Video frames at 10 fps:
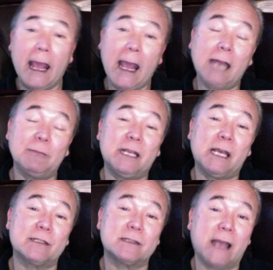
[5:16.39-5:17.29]
And
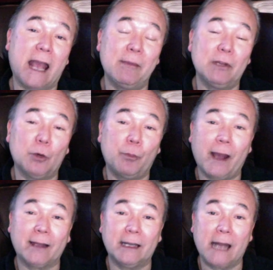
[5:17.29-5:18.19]
because it's the
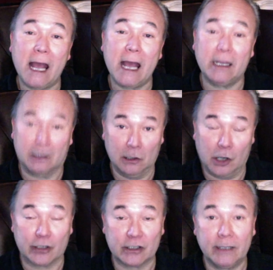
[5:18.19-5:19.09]
amylopectin A,
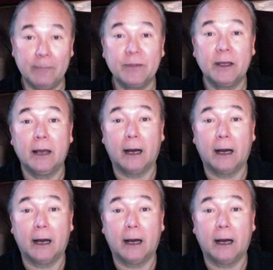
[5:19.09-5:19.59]
largely,